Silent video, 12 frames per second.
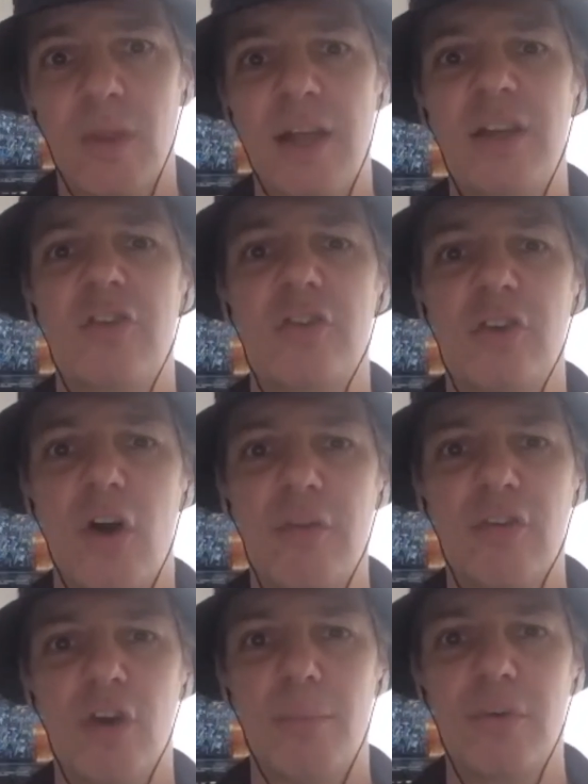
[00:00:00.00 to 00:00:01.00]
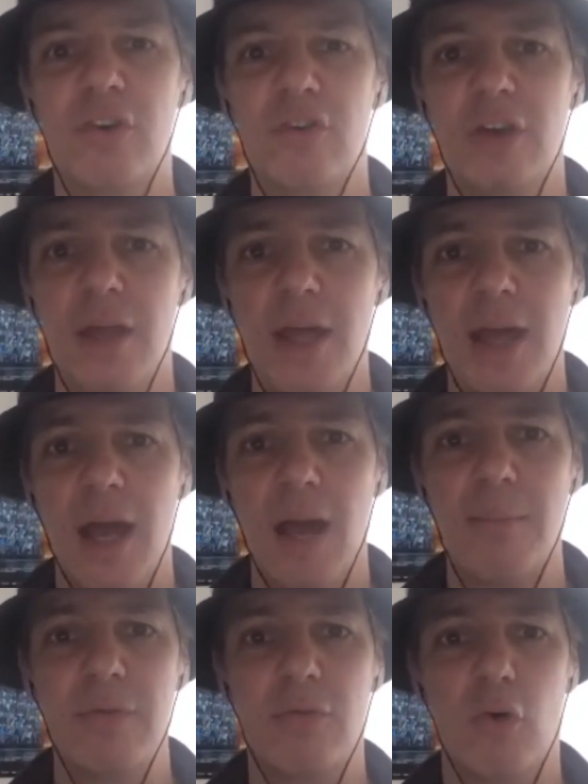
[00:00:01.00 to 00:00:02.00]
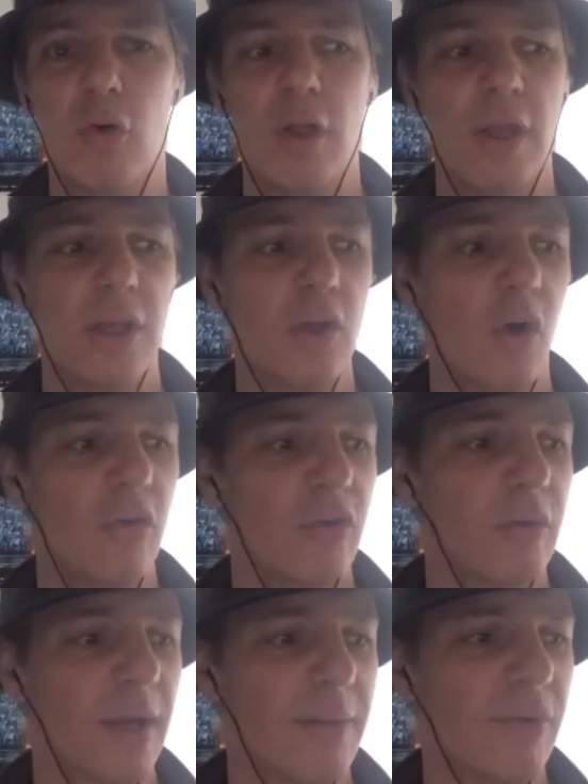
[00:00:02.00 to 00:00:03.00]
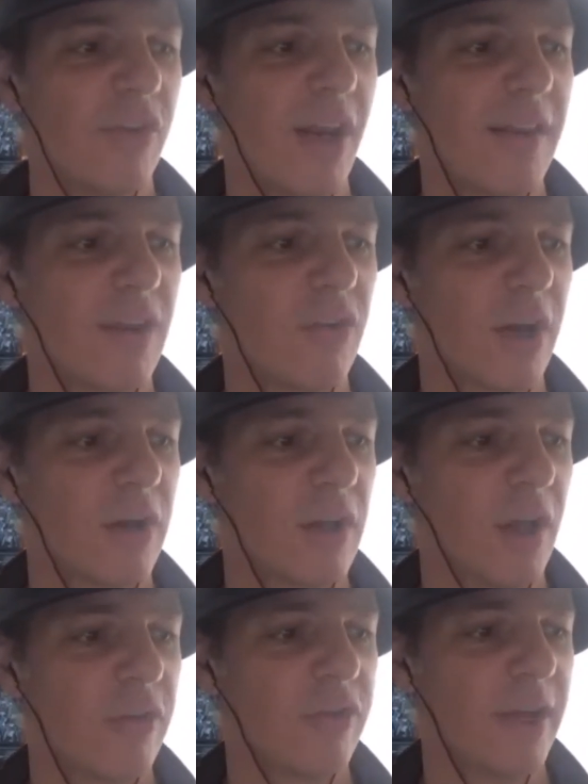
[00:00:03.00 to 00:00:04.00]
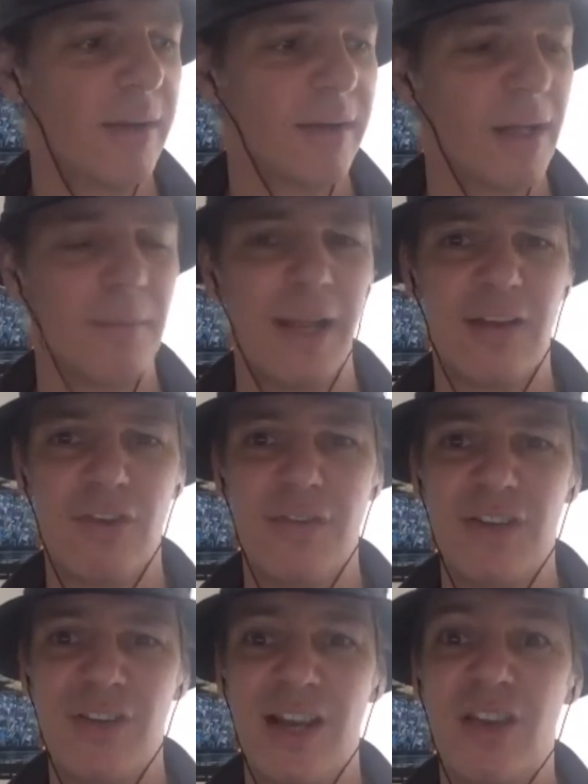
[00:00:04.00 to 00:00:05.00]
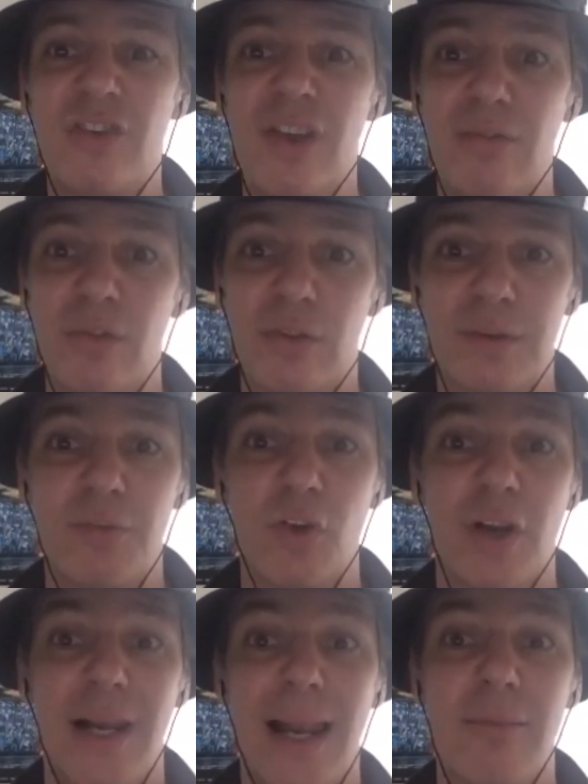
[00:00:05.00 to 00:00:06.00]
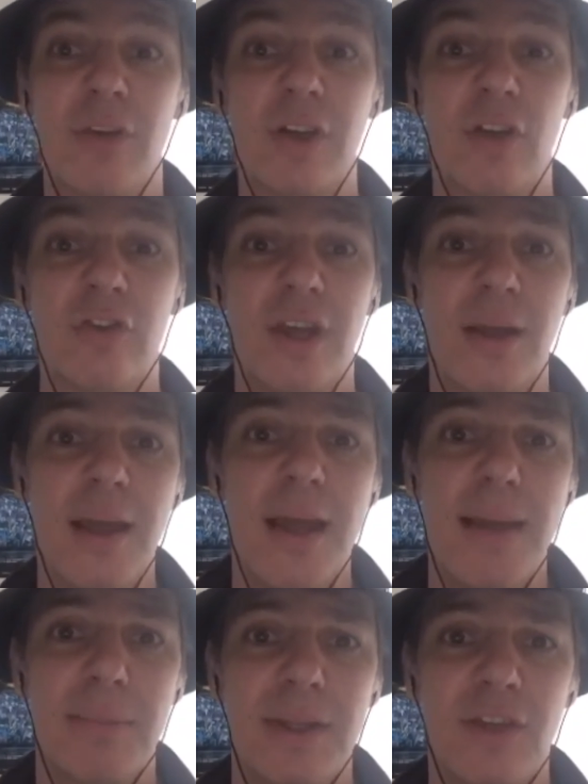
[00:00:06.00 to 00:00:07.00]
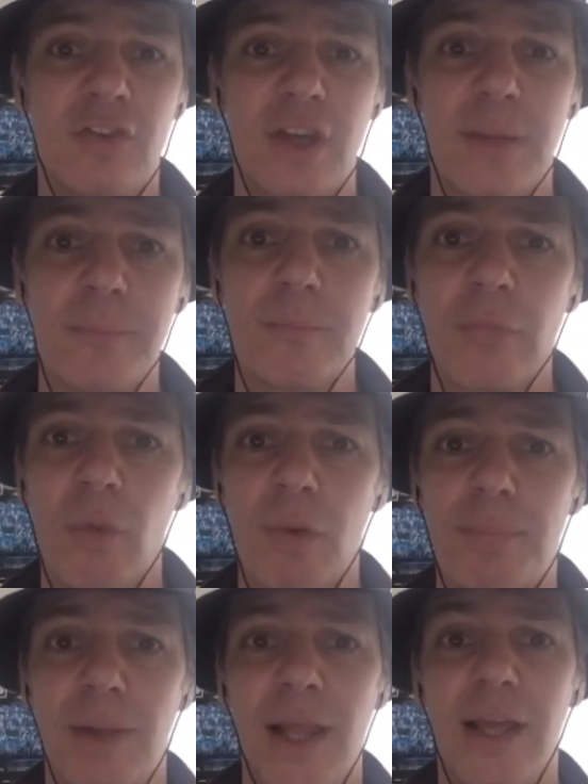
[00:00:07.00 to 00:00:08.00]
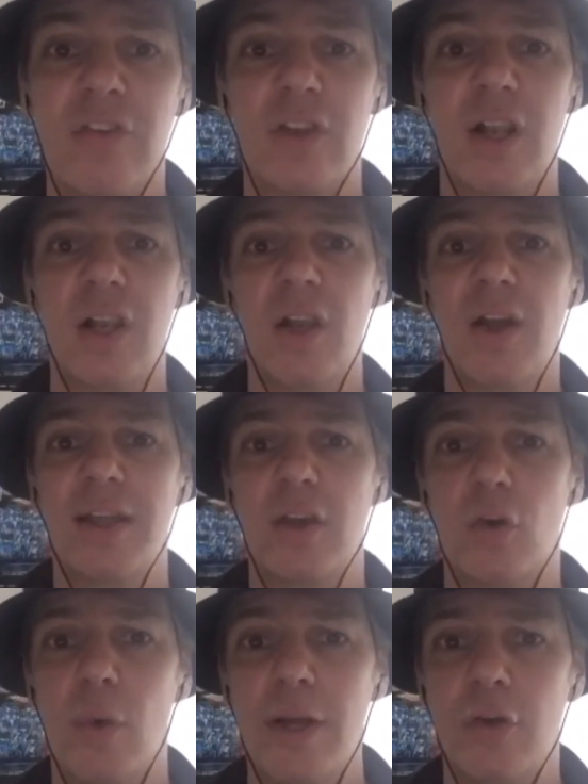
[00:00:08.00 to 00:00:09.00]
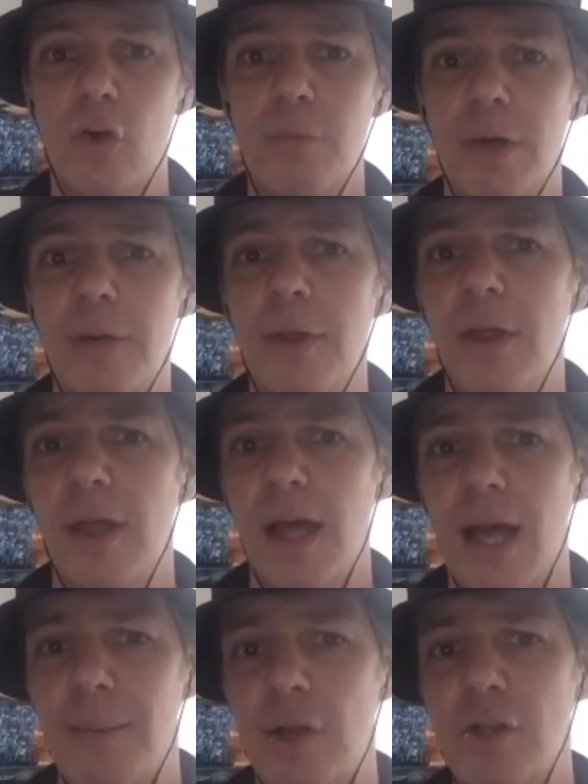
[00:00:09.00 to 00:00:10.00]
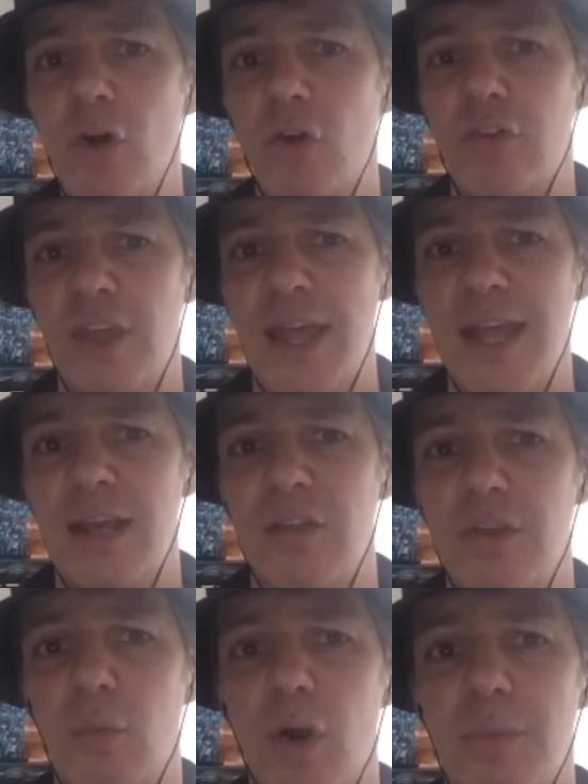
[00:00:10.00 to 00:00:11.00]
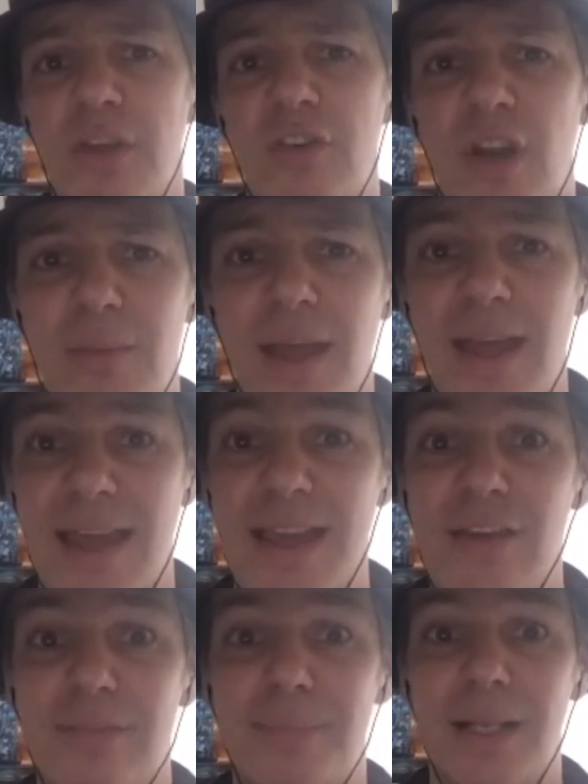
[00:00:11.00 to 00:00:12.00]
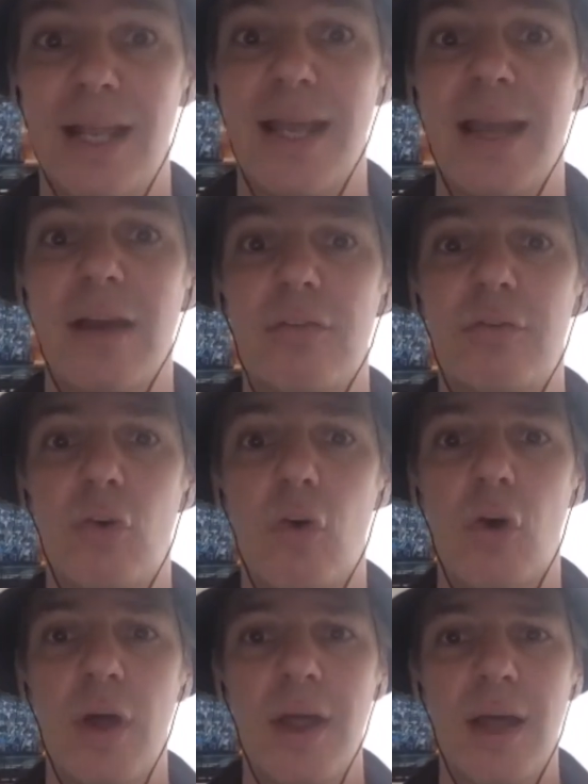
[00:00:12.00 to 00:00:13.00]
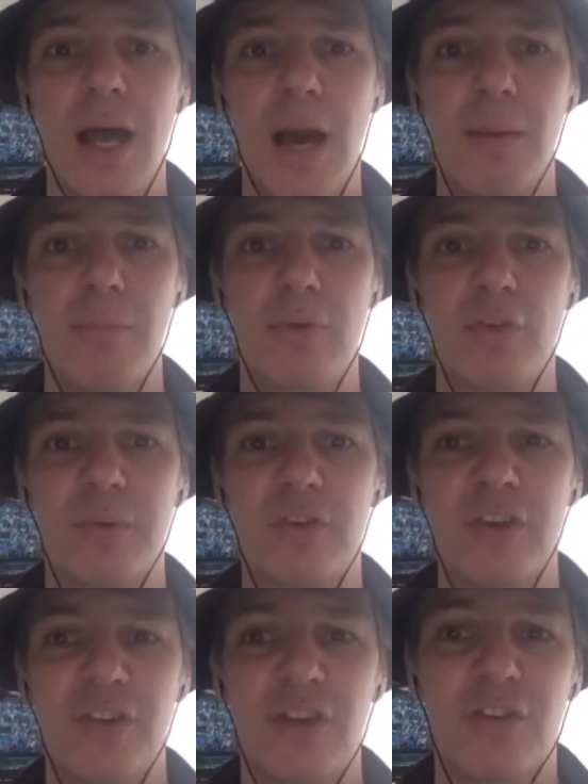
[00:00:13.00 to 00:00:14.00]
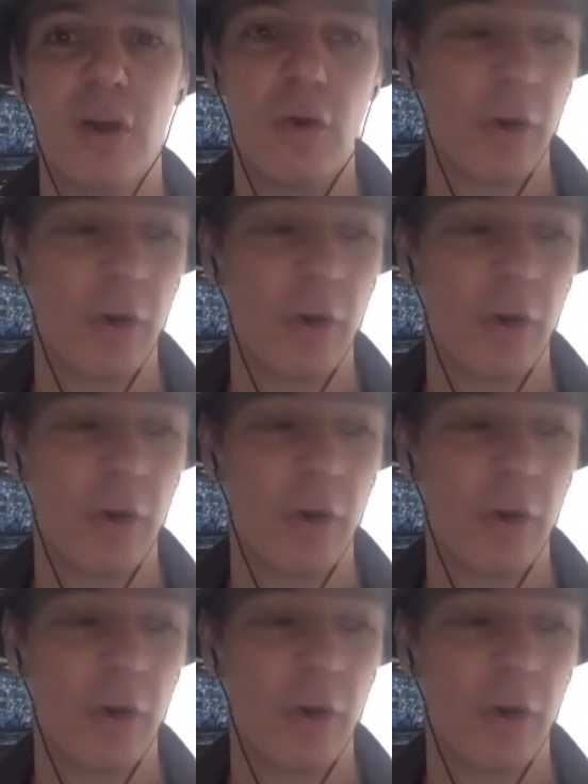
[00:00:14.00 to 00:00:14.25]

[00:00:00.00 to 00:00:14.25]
editions of this competition before not retaining their title last year and actually finishing in 7th and sort of collapsing last year. But this year, with players like Quade Cooper not in the Wallabies setup, he's playing for Brisbane City. So